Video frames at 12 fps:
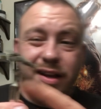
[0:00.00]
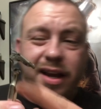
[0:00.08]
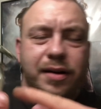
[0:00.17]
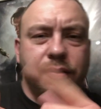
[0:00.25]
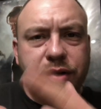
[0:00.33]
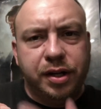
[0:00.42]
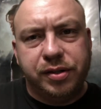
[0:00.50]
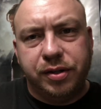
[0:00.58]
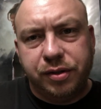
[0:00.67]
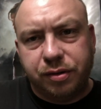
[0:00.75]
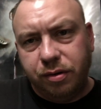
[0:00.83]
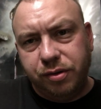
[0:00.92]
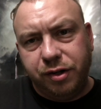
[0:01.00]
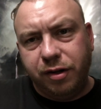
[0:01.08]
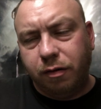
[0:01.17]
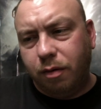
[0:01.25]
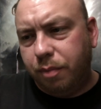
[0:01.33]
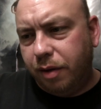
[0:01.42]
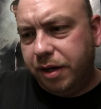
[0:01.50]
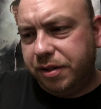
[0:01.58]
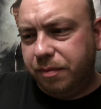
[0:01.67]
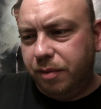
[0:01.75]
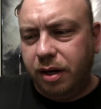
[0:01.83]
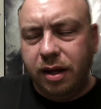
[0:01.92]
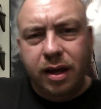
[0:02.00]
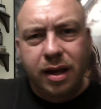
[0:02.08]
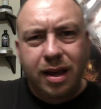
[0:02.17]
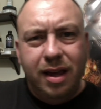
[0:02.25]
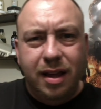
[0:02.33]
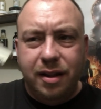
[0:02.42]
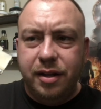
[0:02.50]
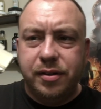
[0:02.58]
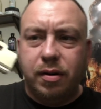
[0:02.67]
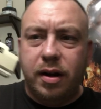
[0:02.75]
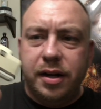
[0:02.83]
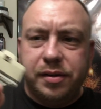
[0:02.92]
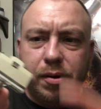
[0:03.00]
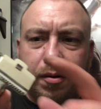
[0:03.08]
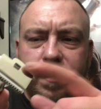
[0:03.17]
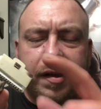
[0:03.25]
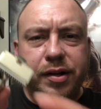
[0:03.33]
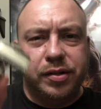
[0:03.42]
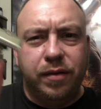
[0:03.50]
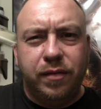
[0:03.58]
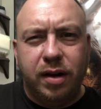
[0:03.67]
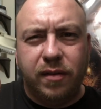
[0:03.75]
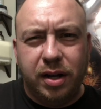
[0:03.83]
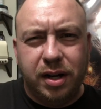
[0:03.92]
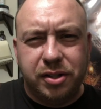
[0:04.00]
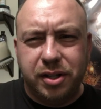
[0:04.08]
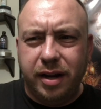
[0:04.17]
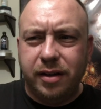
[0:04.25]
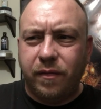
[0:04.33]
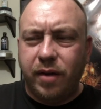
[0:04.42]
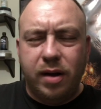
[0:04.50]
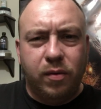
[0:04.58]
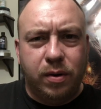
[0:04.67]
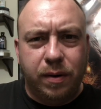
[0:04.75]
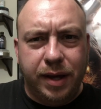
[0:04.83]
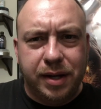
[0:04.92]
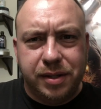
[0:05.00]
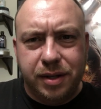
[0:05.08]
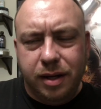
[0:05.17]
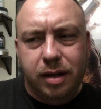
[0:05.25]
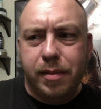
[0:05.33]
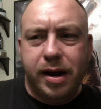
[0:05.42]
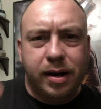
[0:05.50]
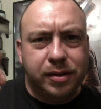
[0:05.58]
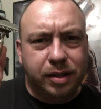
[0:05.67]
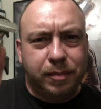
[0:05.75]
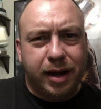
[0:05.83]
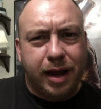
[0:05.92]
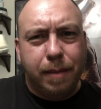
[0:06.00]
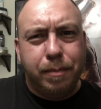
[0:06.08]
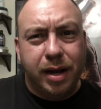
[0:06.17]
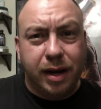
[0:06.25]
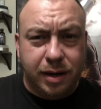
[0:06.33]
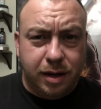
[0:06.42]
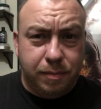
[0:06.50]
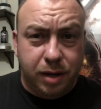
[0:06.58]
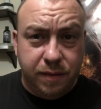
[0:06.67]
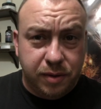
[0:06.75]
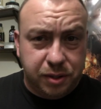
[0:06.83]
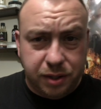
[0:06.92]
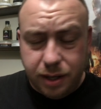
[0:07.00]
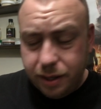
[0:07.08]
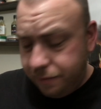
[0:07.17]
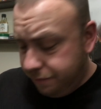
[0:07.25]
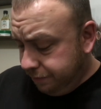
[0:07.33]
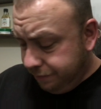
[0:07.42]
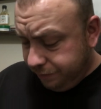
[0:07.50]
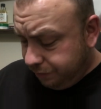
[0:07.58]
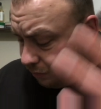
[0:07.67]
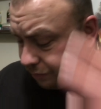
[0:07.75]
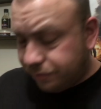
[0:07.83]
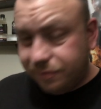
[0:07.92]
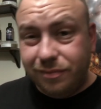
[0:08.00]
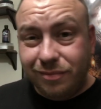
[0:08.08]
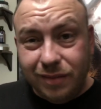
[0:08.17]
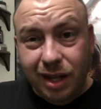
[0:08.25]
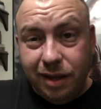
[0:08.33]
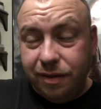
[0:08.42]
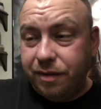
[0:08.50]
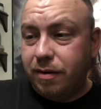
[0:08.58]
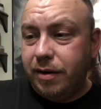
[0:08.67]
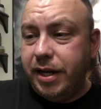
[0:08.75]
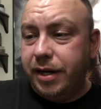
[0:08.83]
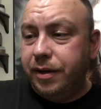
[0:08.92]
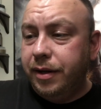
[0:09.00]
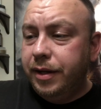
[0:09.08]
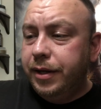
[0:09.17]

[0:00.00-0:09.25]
The handle does unscrew so you can replace them, but these are nice little things. So if you ever get a chance, find one on Etsy, eBay, or something like that, pick it up, give it a shot. They're neat.